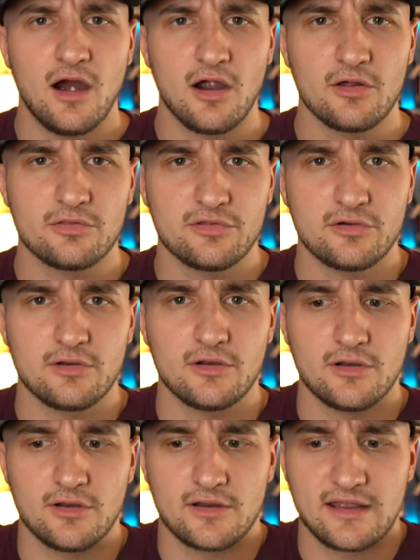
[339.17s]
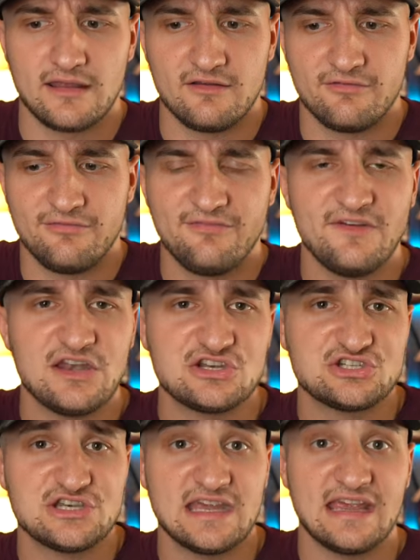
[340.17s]
are their kind of
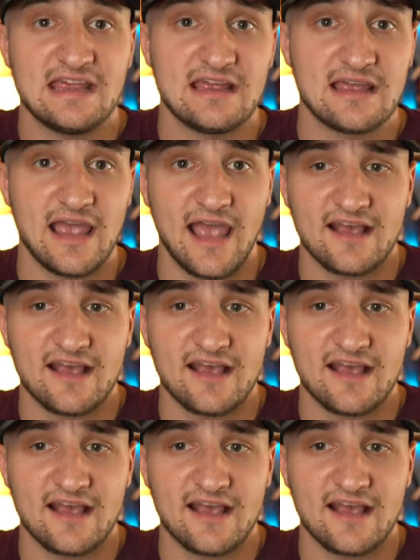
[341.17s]
finishing